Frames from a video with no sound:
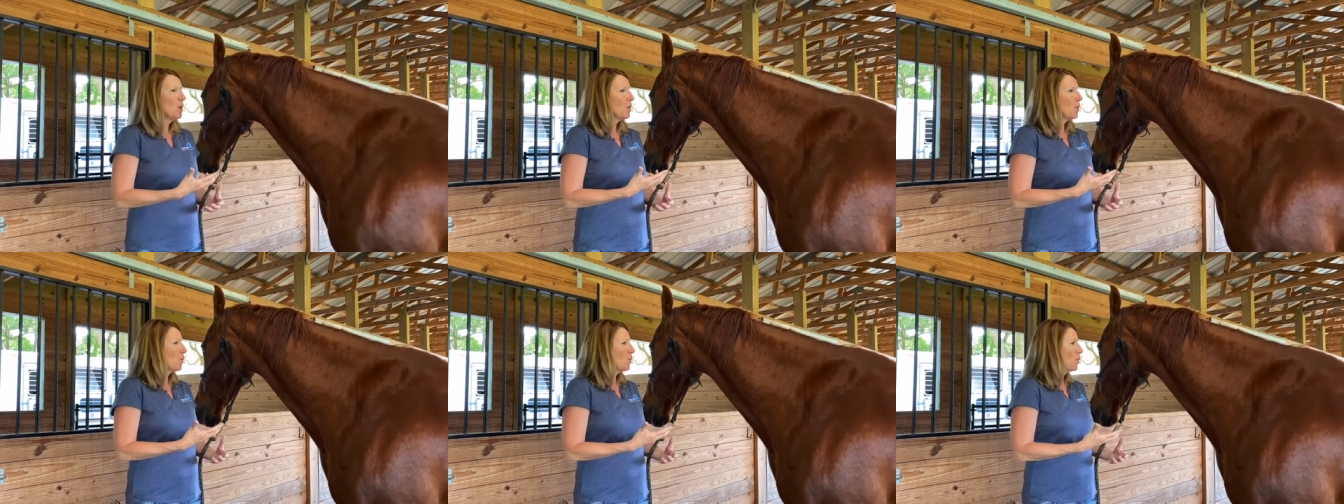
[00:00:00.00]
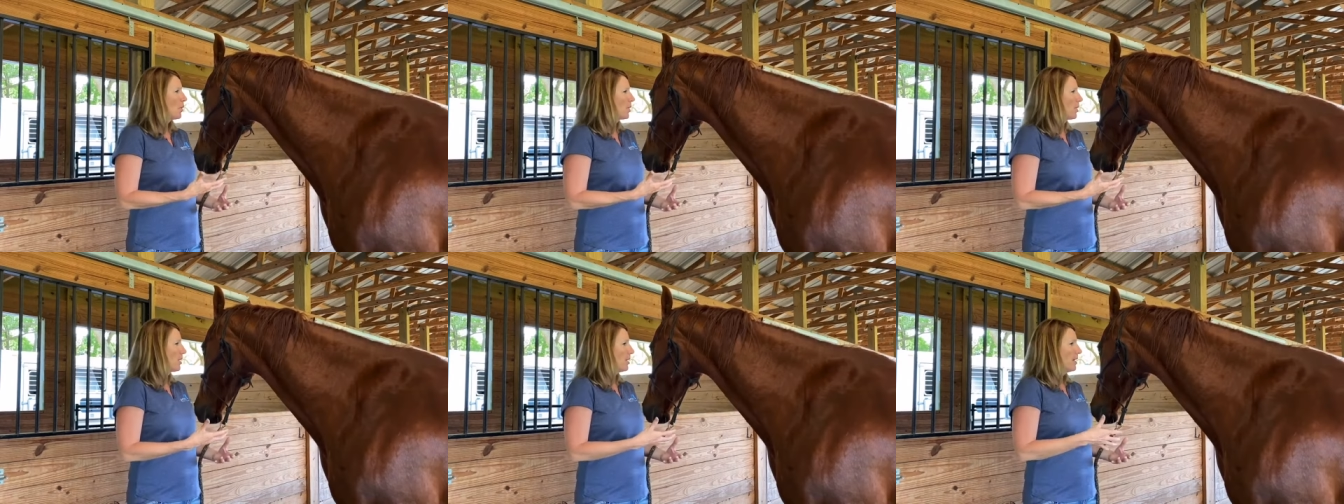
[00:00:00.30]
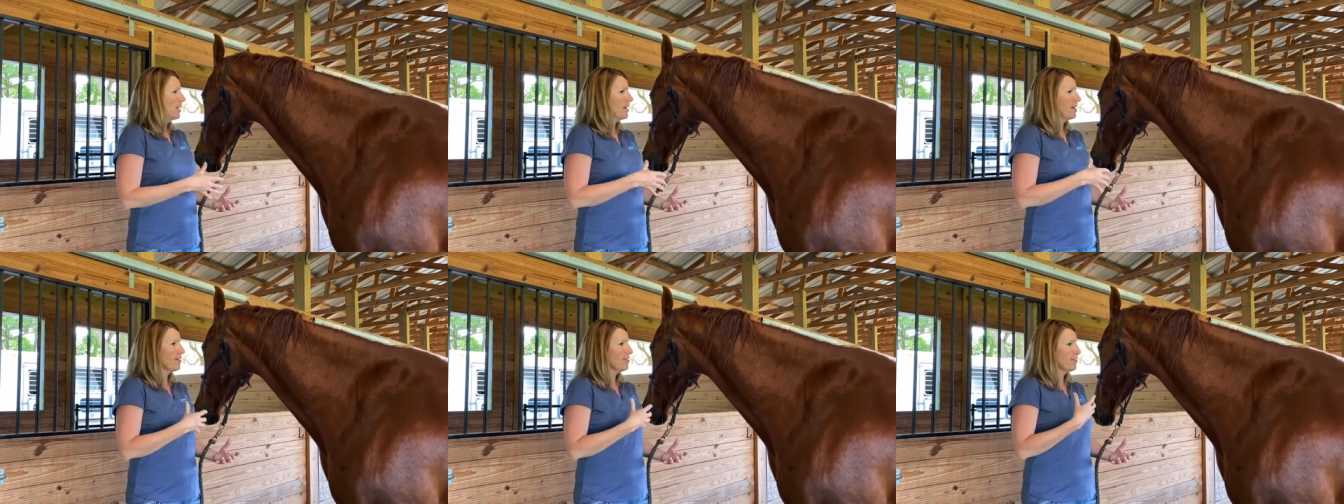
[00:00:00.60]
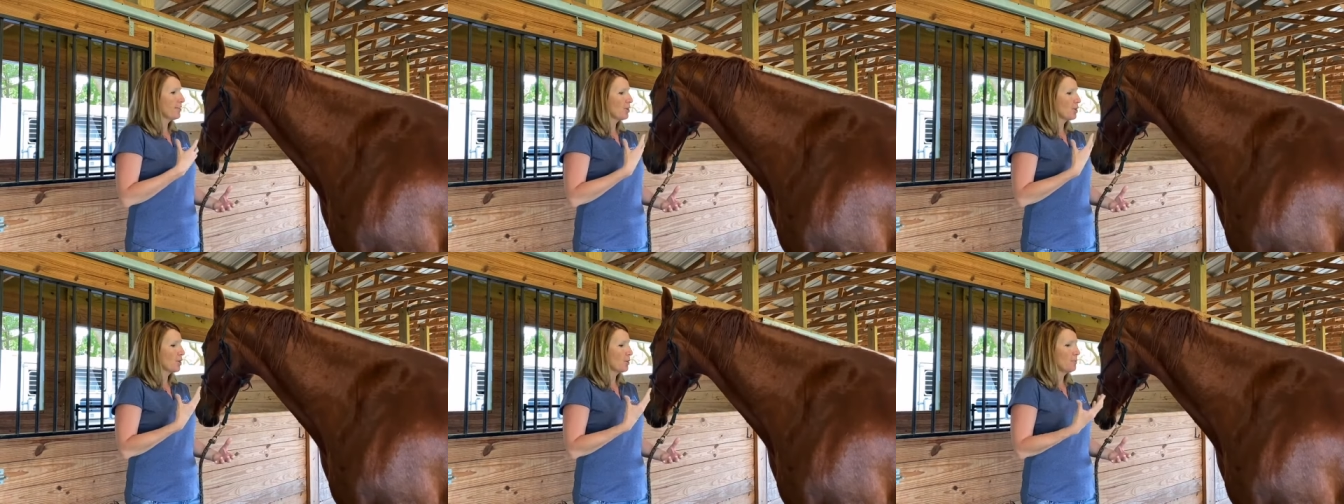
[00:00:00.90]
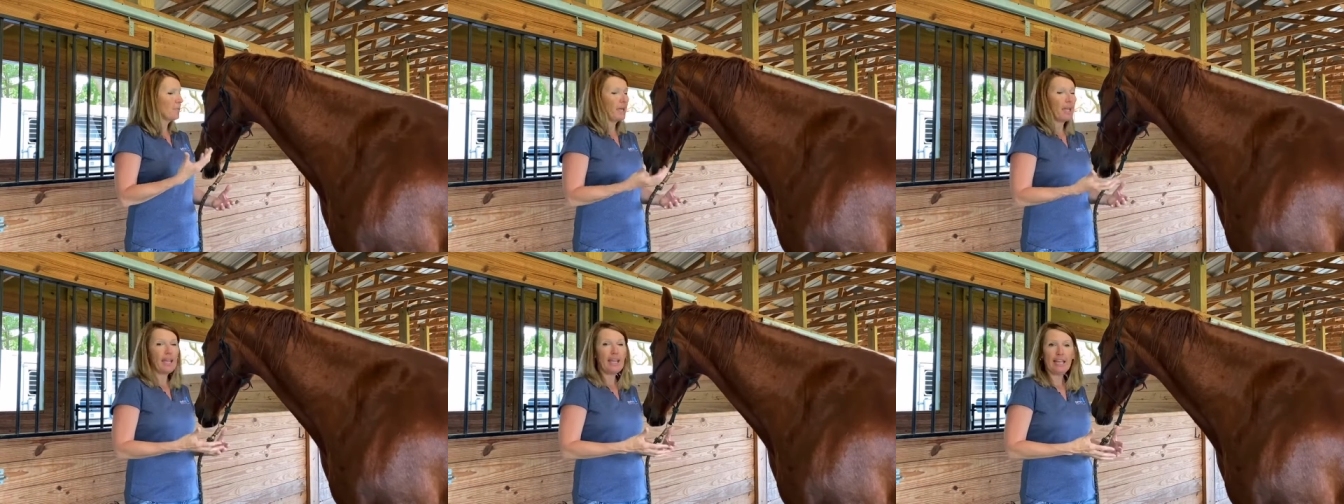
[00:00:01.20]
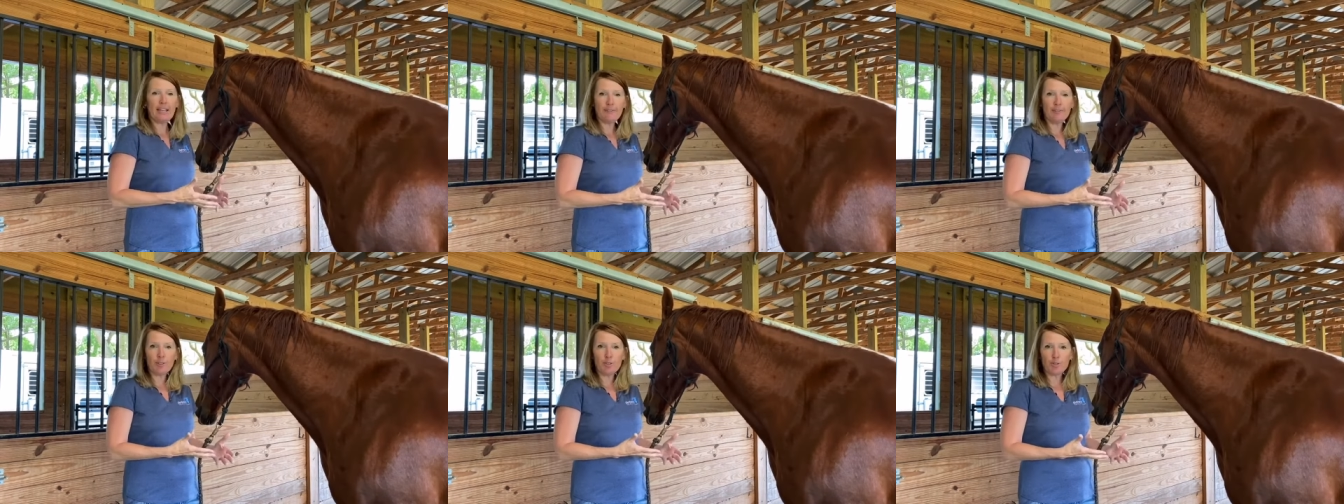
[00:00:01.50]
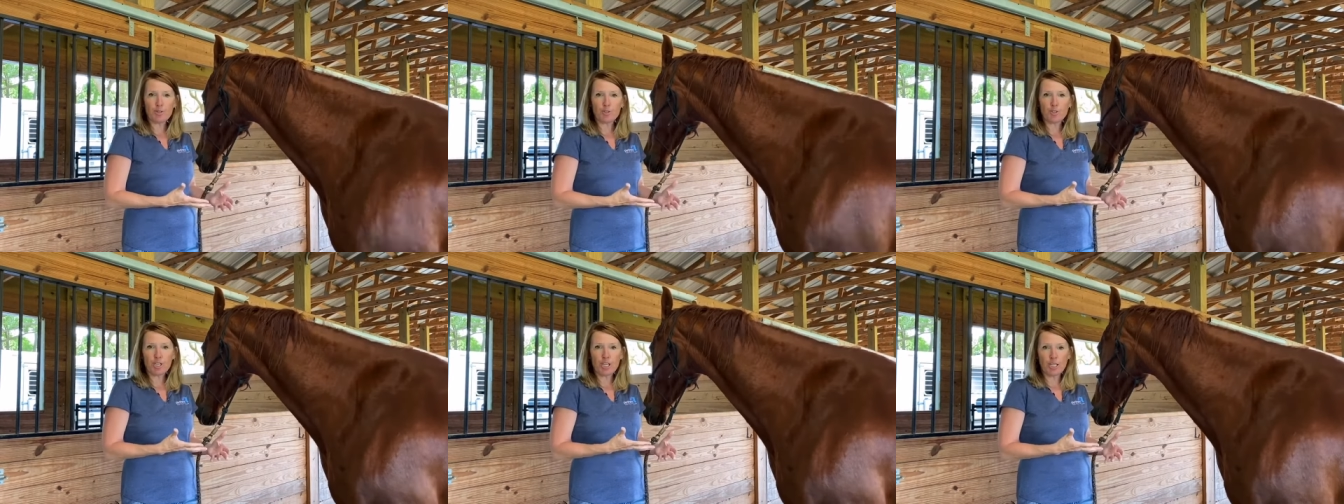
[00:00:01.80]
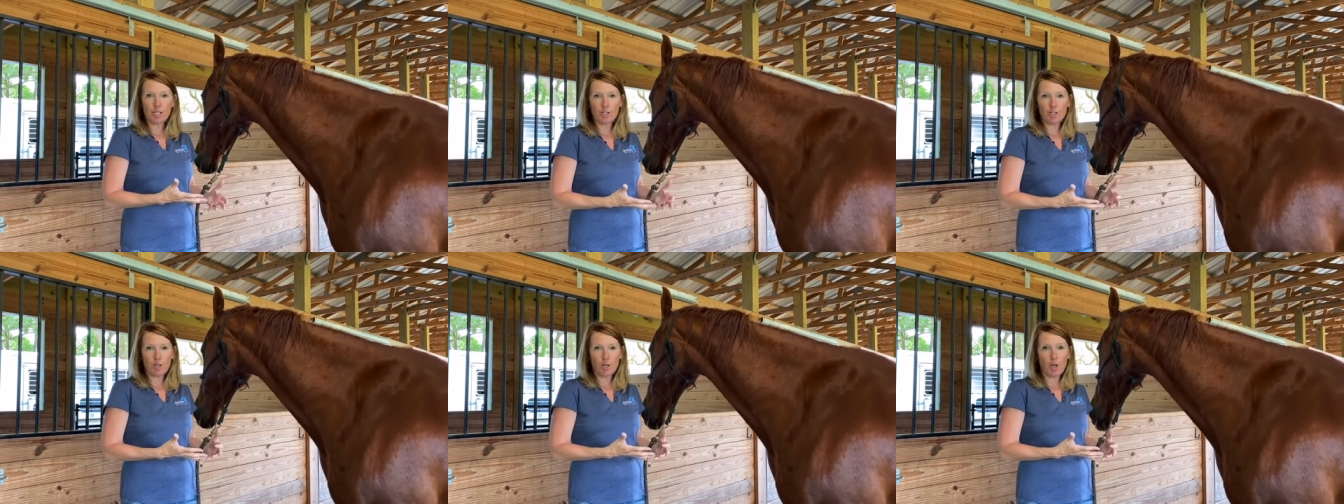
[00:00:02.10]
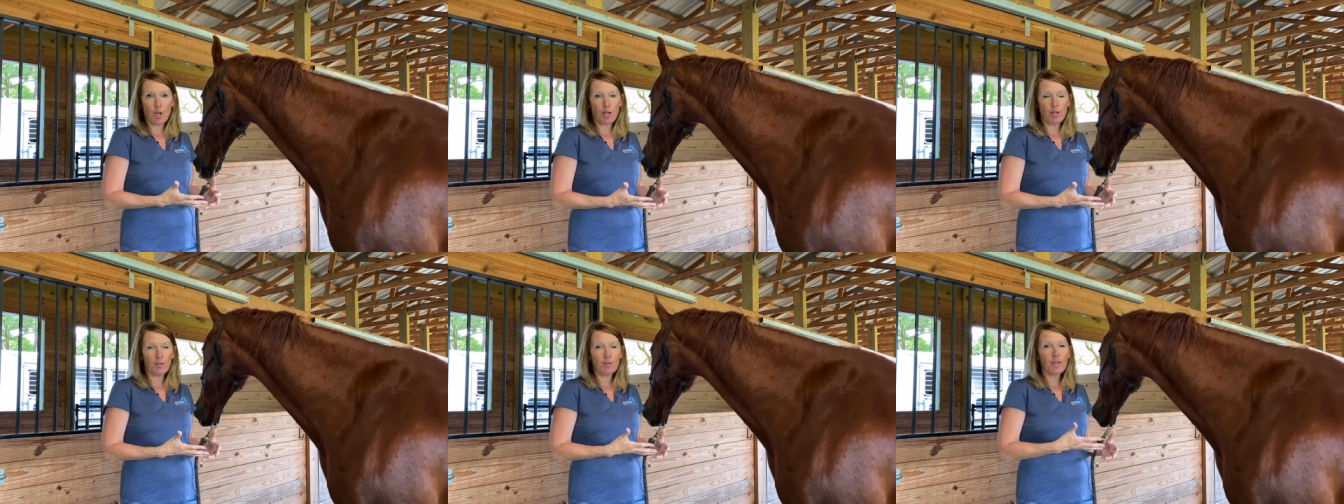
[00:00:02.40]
or if her behaviors change at all